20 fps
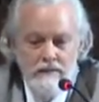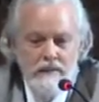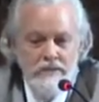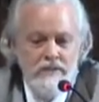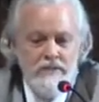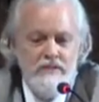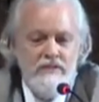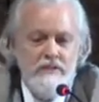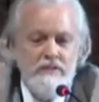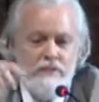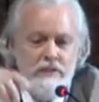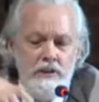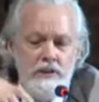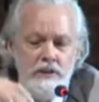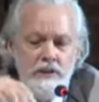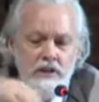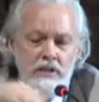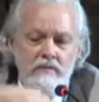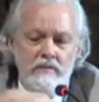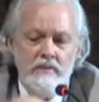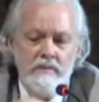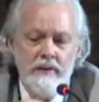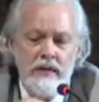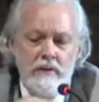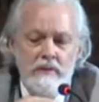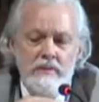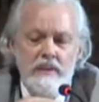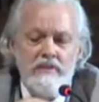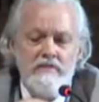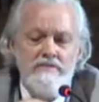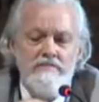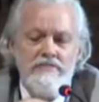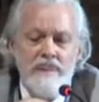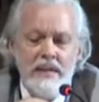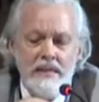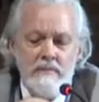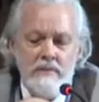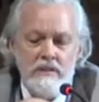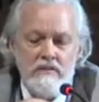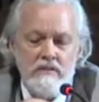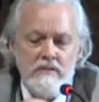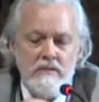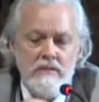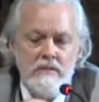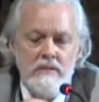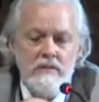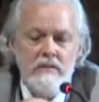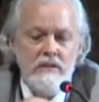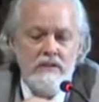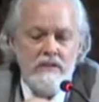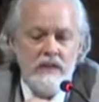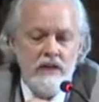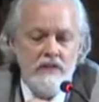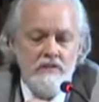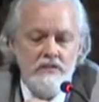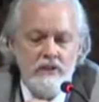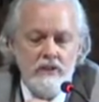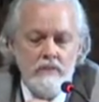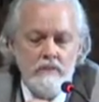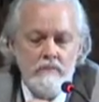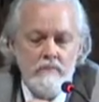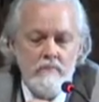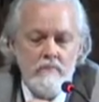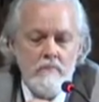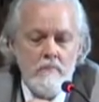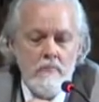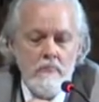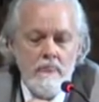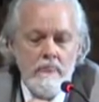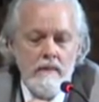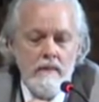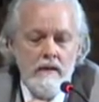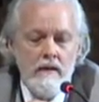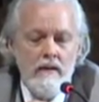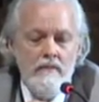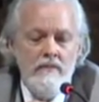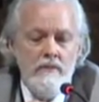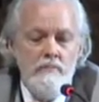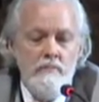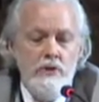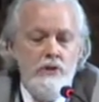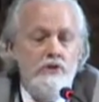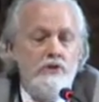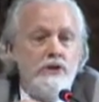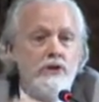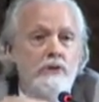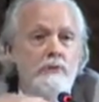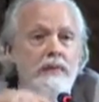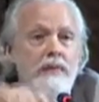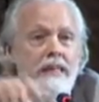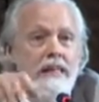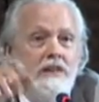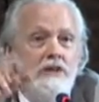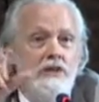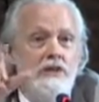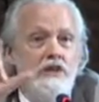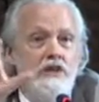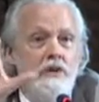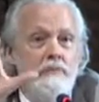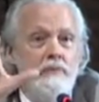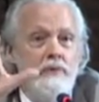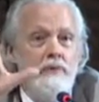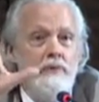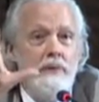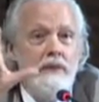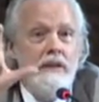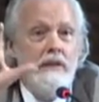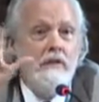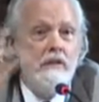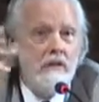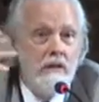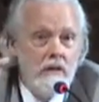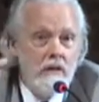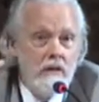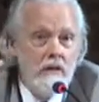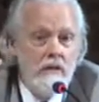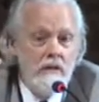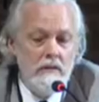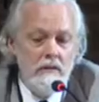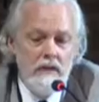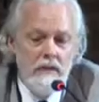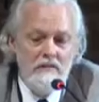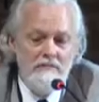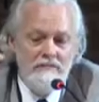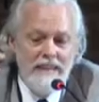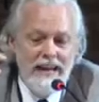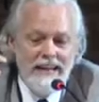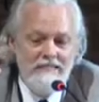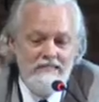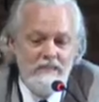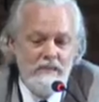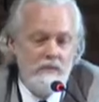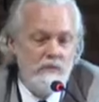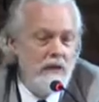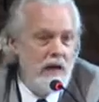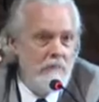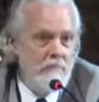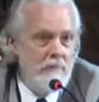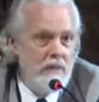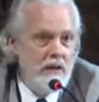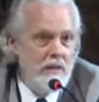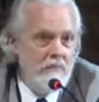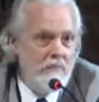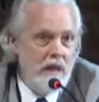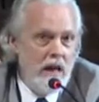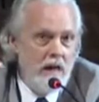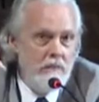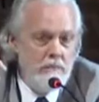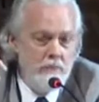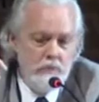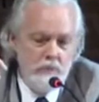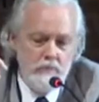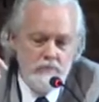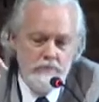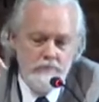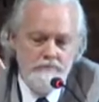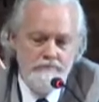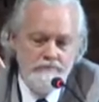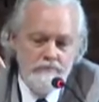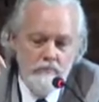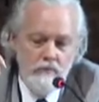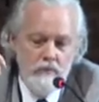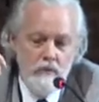This is a version of Ibn Arabi's famous discussion of the mutual relationship between Lord and vassal, Rabb and Marbub,